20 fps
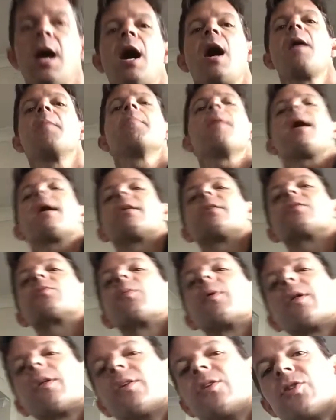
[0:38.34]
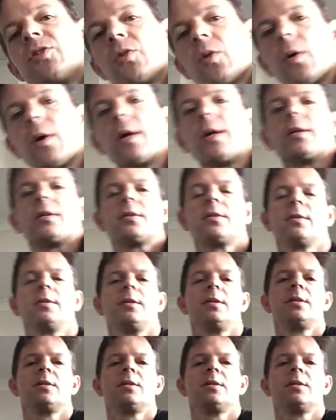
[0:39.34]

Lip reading: I might as well enjoy it.